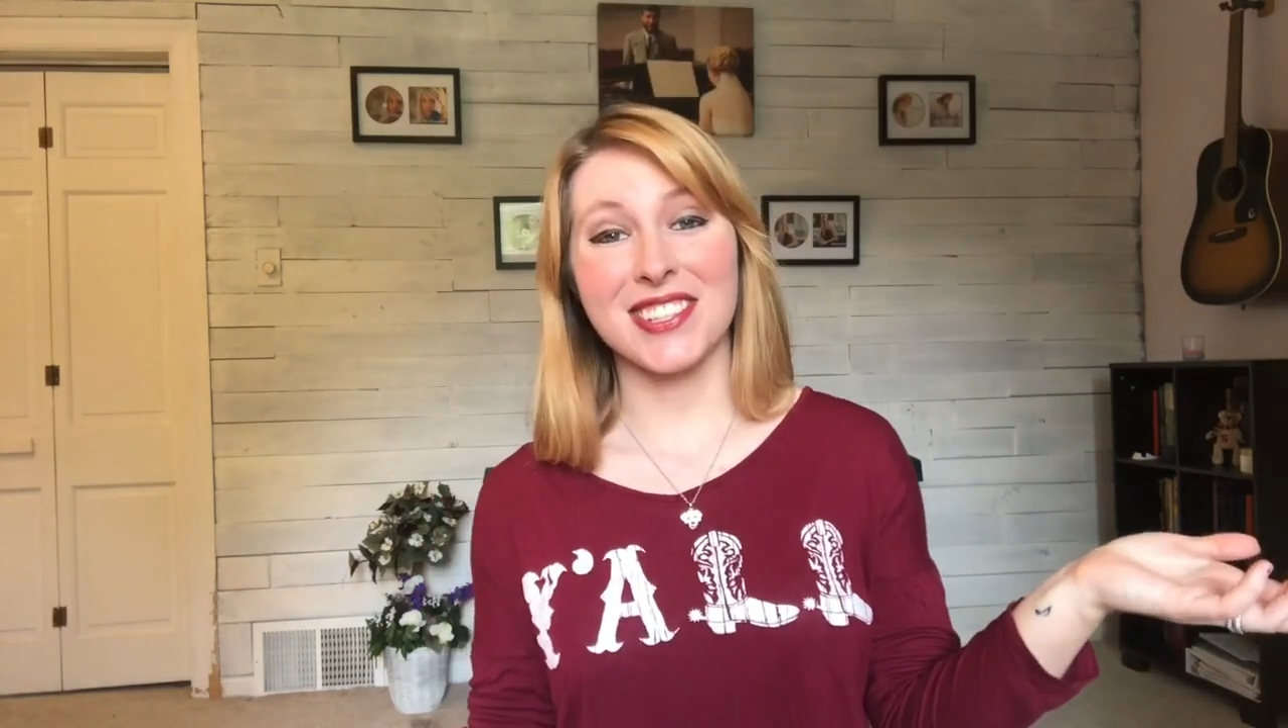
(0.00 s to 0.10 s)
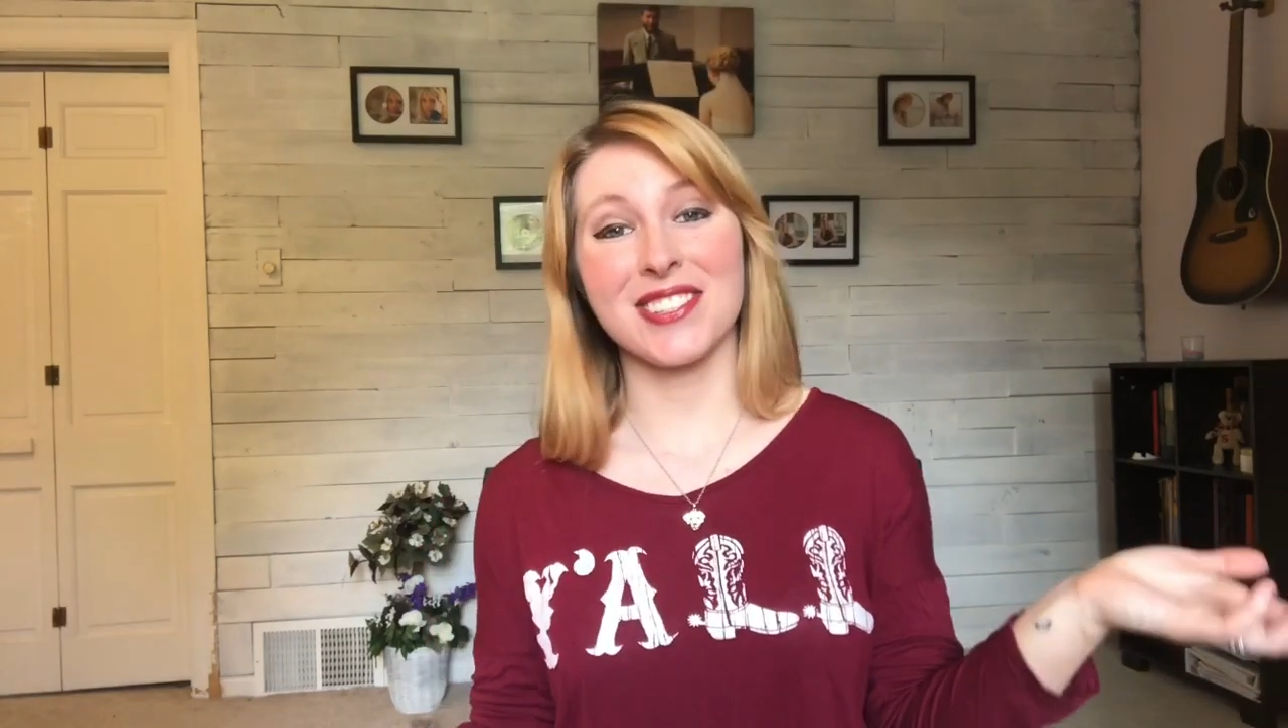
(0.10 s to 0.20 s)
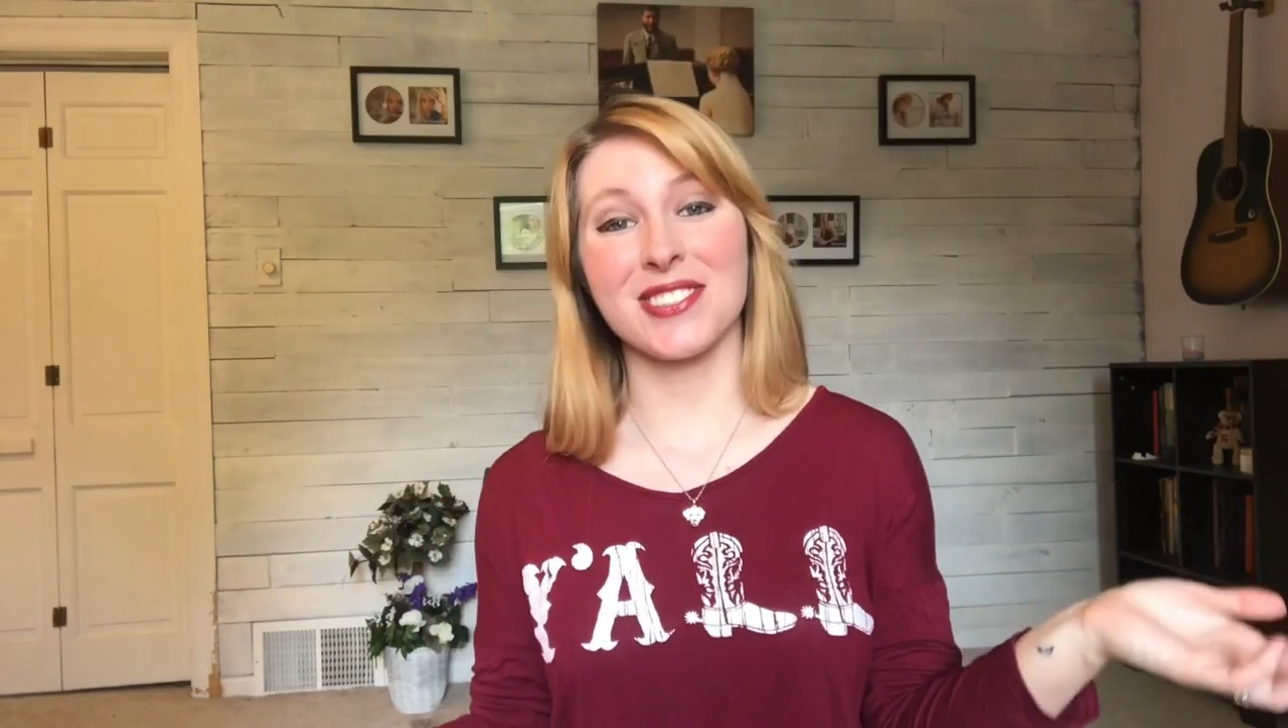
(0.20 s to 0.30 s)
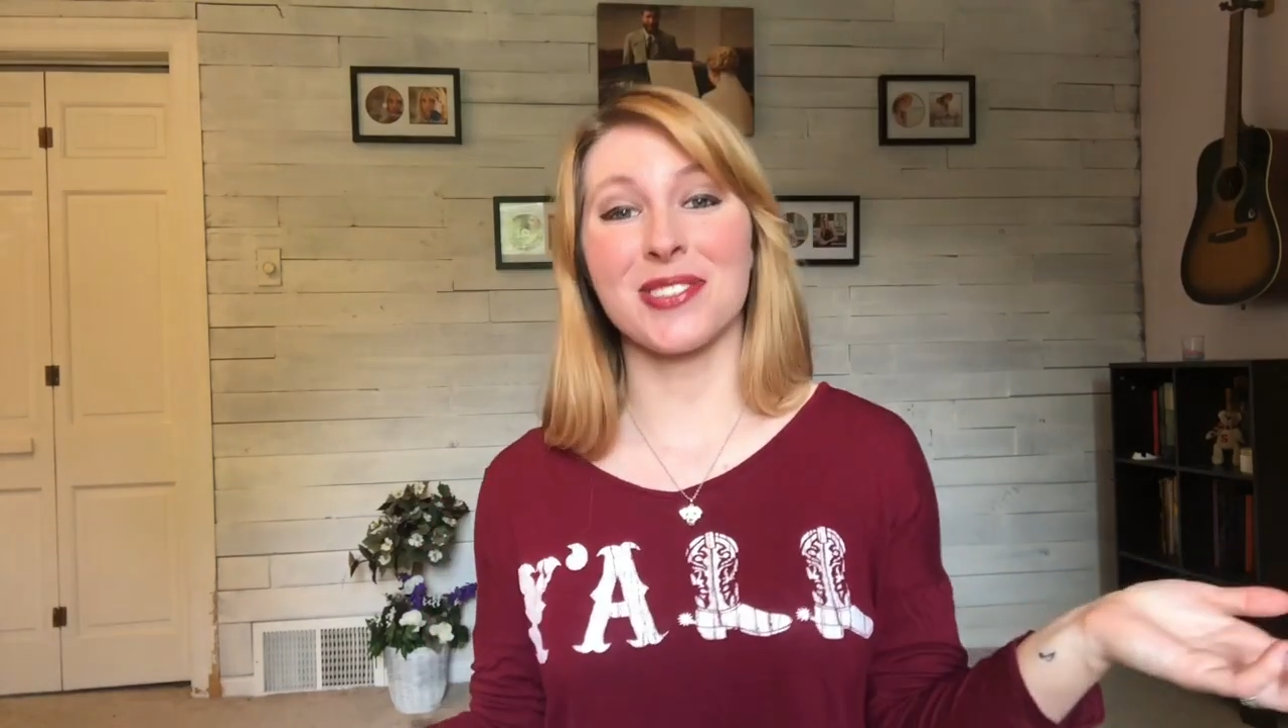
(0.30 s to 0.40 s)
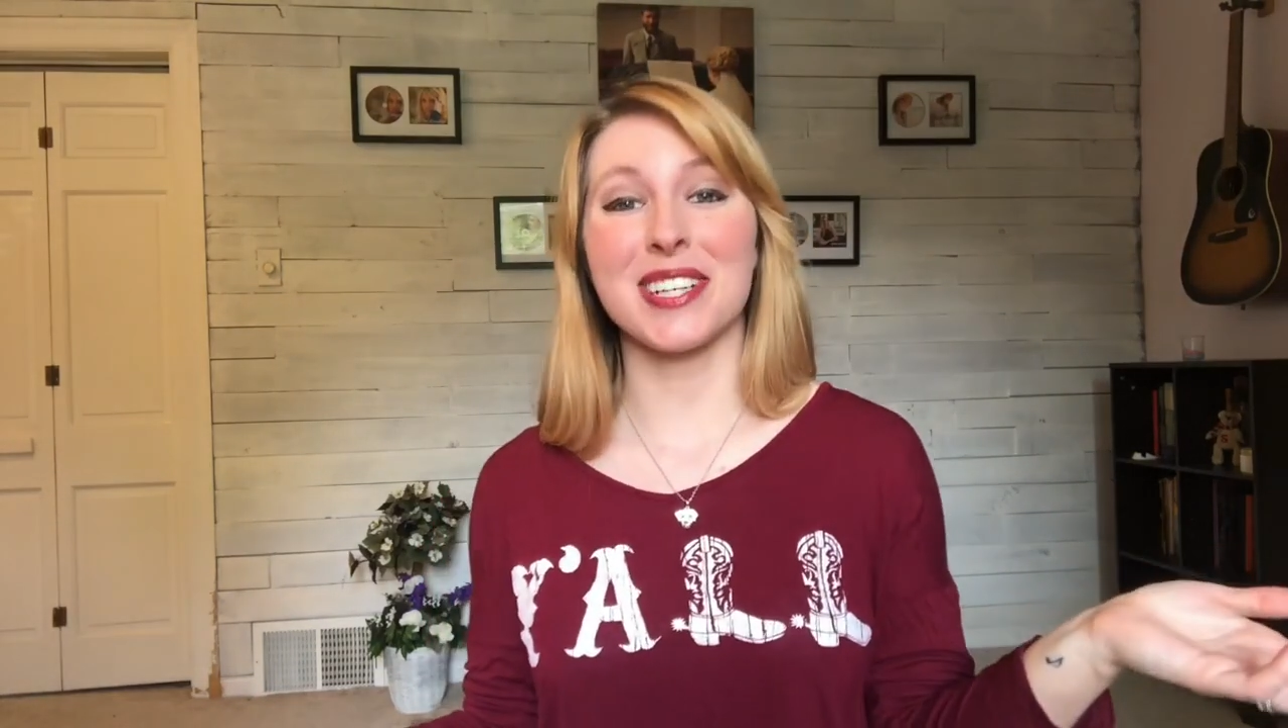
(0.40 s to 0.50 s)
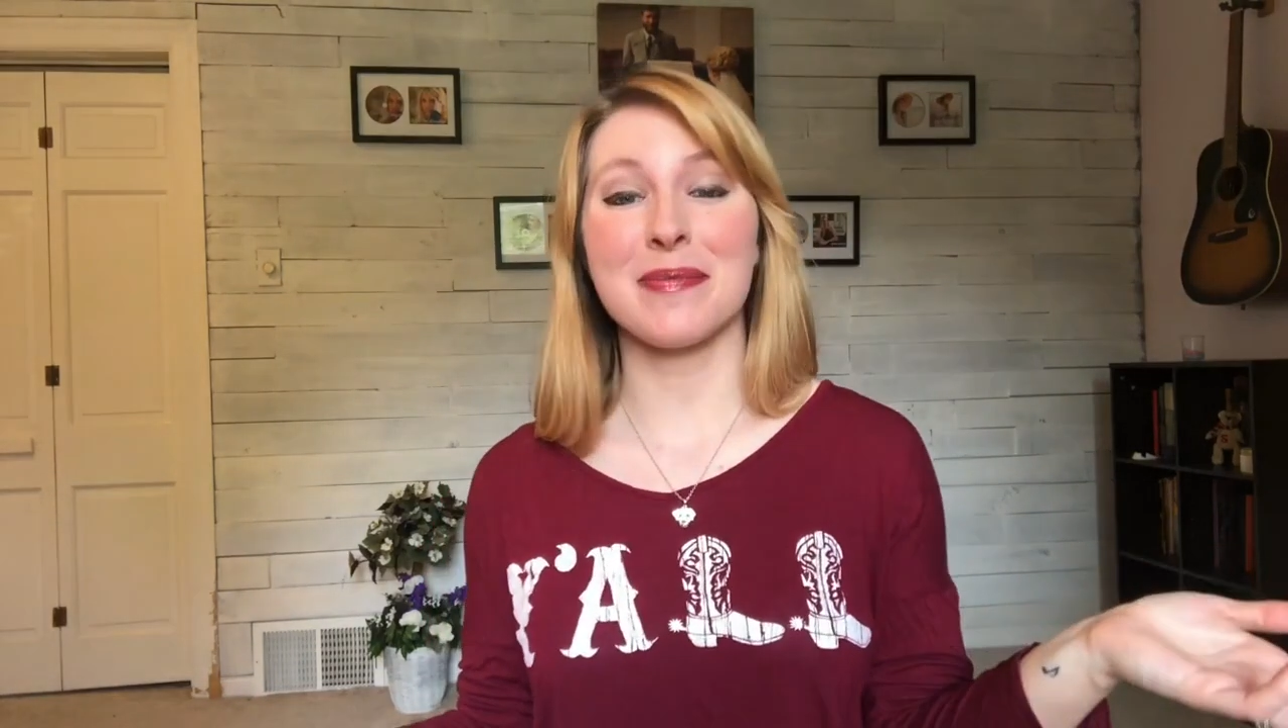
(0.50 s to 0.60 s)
the story